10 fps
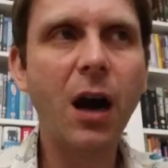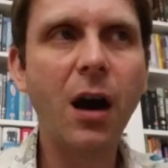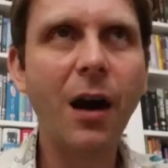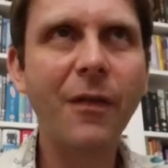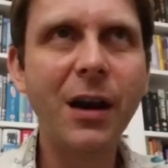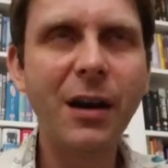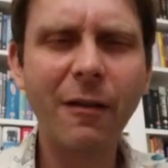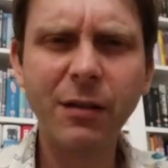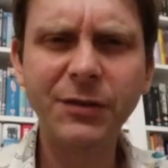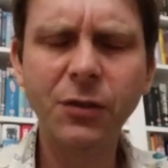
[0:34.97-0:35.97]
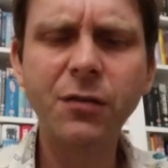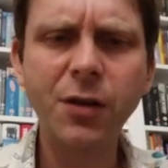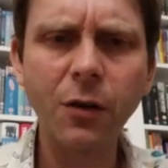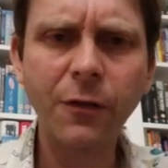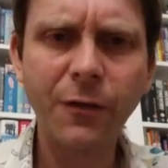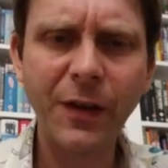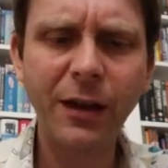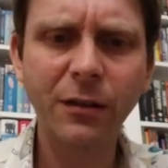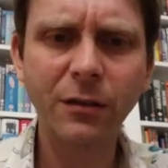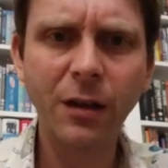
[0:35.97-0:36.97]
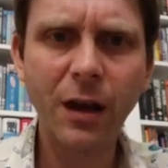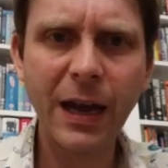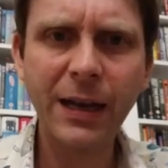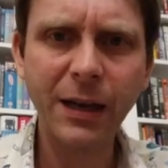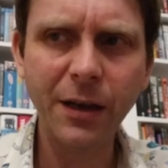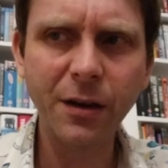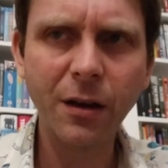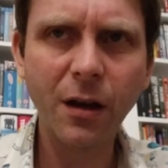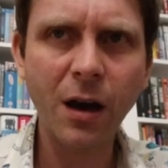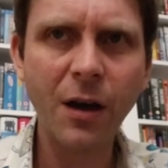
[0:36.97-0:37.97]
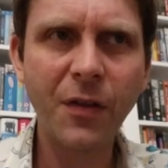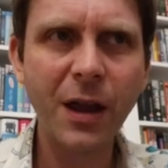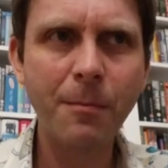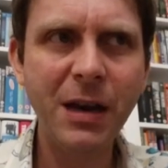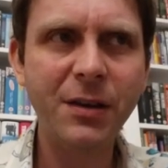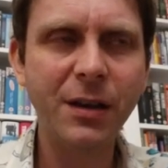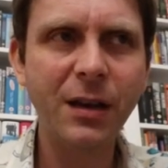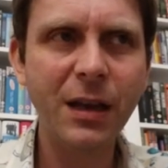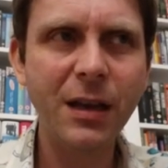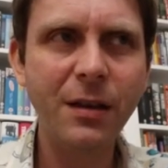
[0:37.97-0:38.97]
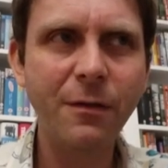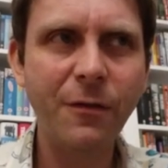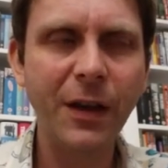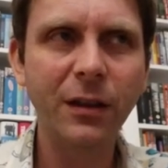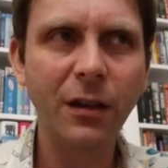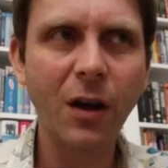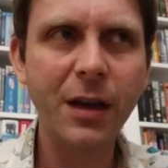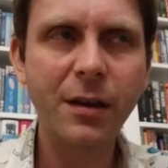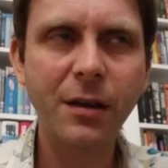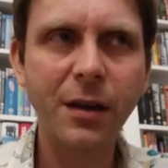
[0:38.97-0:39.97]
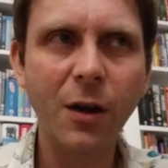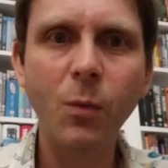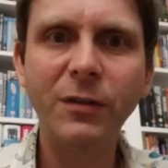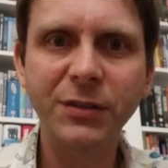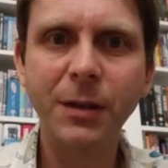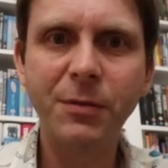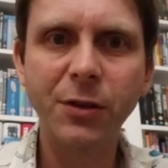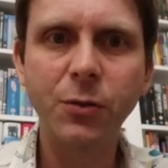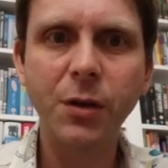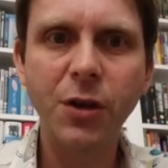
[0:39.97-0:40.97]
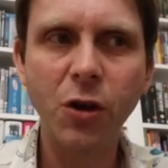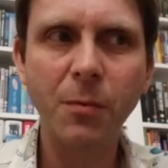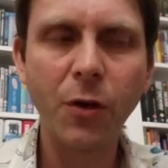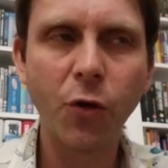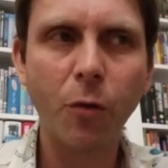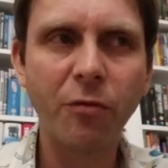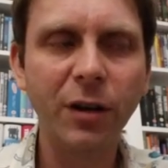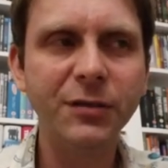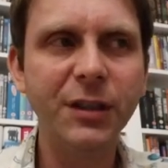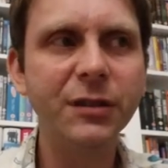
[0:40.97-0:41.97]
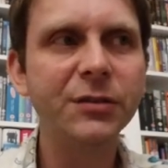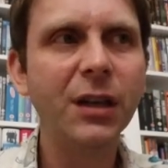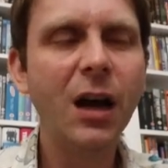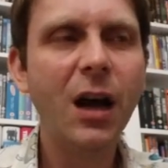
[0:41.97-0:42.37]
Uh, and they inherently sort of don't feel alien. Uh, they immediately feel like you know we've slipped into a human thought process.